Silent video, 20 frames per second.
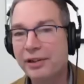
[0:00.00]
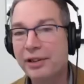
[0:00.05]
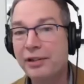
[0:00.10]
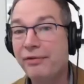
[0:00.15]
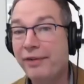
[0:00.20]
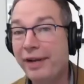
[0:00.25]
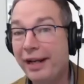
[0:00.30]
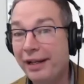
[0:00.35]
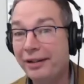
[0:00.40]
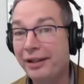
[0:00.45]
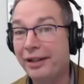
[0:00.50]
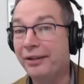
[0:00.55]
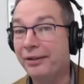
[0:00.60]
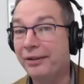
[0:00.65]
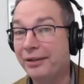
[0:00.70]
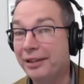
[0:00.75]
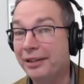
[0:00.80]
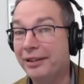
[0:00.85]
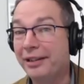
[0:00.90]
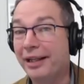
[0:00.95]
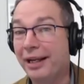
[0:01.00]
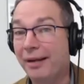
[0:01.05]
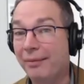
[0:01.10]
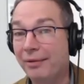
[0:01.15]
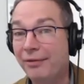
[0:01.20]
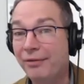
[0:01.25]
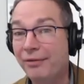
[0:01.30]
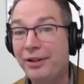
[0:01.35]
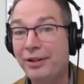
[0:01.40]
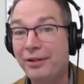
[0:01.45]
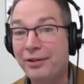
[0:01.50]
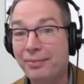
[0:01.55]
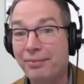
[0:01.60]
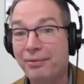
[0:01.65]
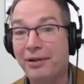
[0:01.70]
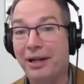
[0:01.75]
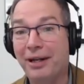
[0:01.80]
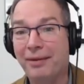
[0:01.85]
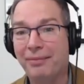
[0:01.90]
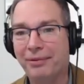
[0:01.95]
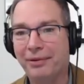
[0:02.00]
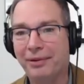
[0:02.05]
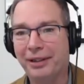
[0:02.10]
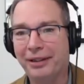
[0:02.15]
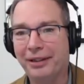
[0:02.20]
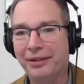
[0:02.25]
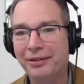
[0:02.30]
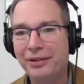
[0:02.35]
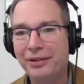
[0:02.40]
there is value to them if used properly,